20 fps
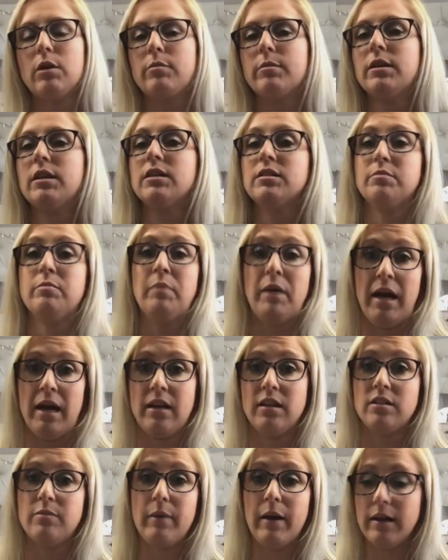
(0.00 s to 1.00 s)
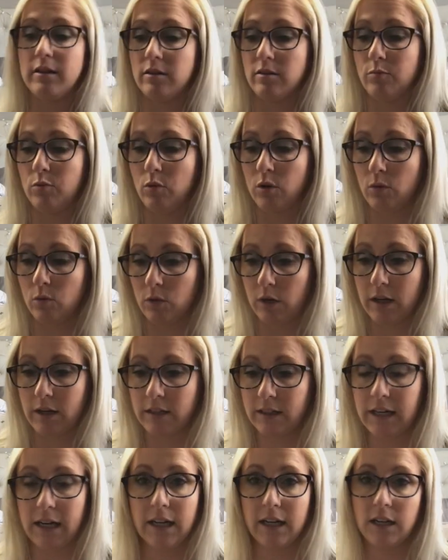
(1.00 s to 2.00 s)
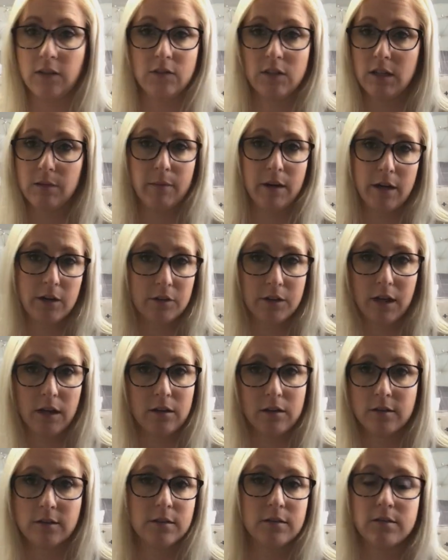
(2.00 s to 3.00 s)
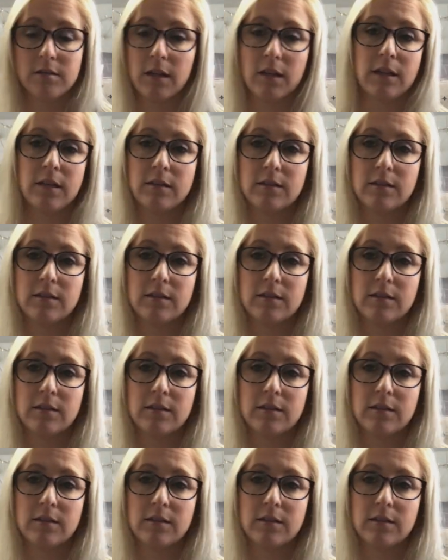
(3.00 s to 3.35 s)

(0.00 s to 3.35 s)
I mean, it's bad. It's bad to the point where I can't even keep my hair down because it's like,